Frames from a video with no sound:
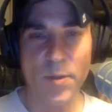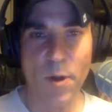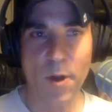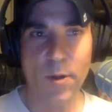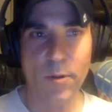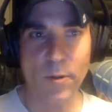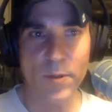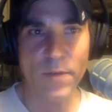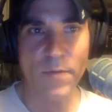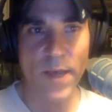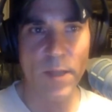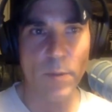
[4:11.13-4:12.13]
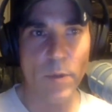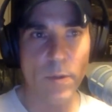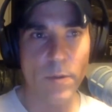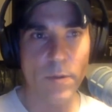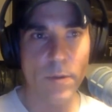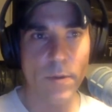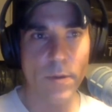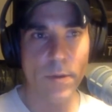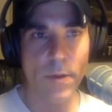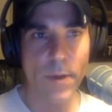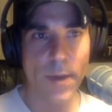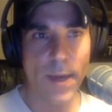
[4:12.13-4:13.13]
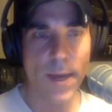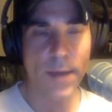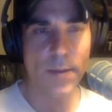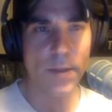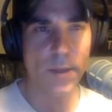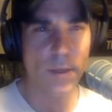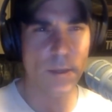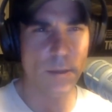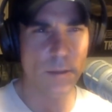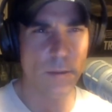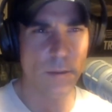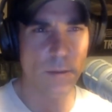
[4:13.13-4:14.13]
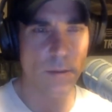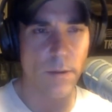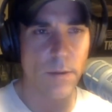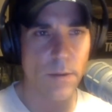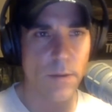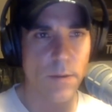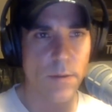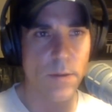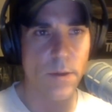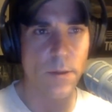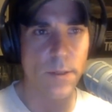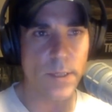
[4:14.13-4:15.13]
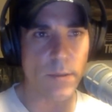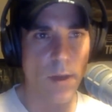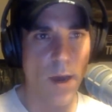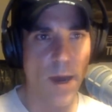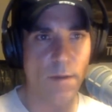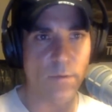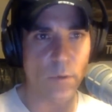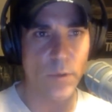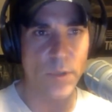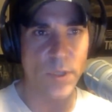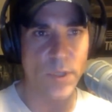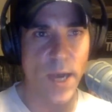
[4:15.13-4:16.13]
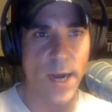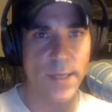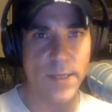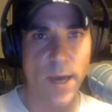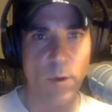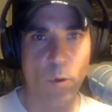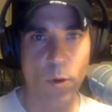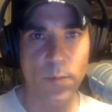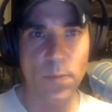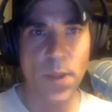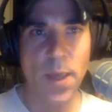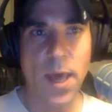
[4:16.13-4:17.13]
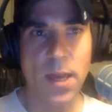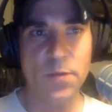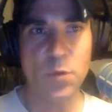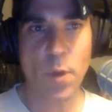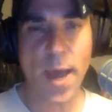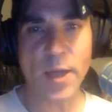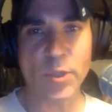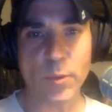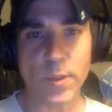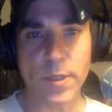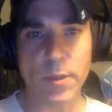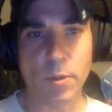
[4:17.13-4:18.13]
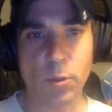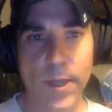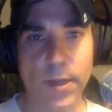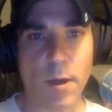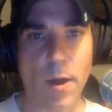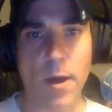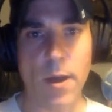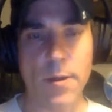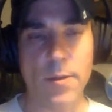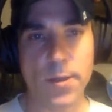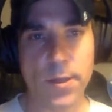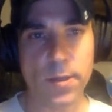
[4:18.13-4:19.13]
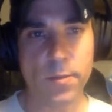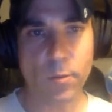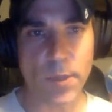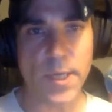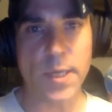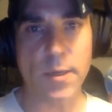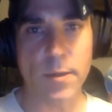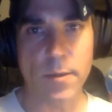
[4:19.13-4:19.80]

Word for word: article is available at the goodlylawfulsociety.org. And if you actually click on the link